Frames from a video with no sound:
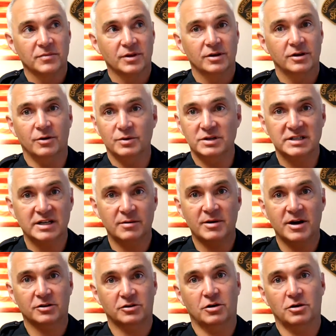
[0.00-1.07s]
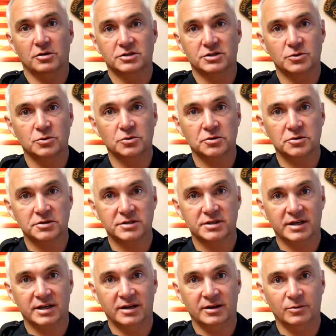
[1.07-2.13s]
we send them out to all the schools,
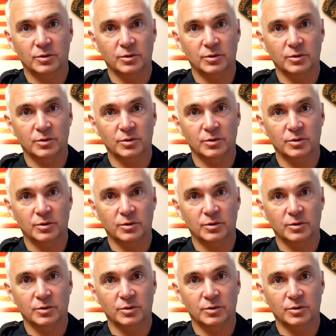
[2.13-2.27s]
and we